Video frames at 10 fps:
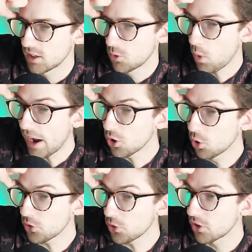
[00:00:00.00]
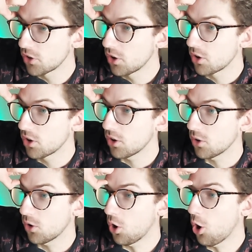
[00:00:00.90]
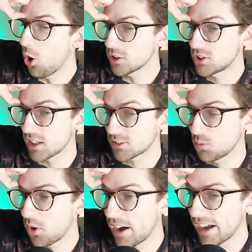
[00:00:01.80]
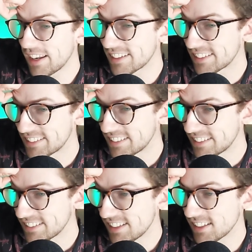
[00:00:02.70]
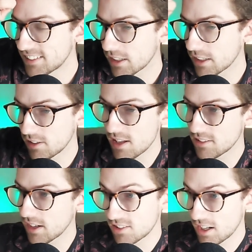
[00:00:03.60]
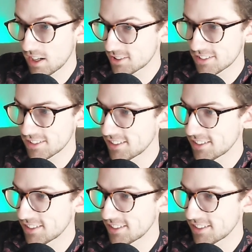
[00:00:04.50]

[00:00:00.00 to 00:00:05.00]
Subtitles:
Wales. Oh, just wide. Did that take a touch?